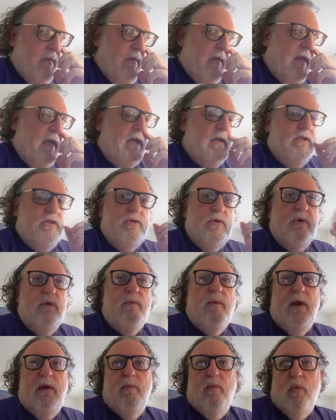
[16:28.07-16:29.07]
I can do it
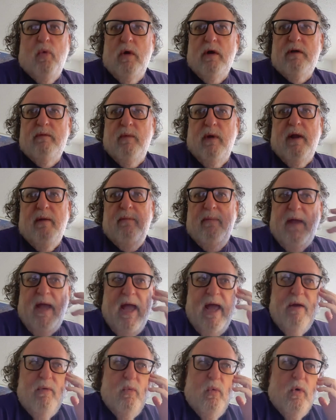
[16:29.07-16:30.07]
when I'm
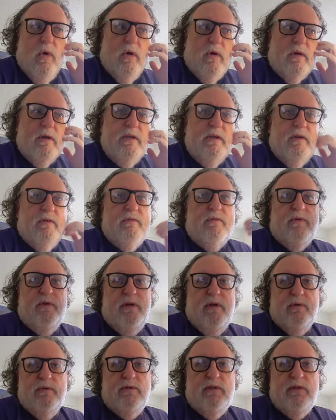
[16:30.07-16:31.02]
at work, for notes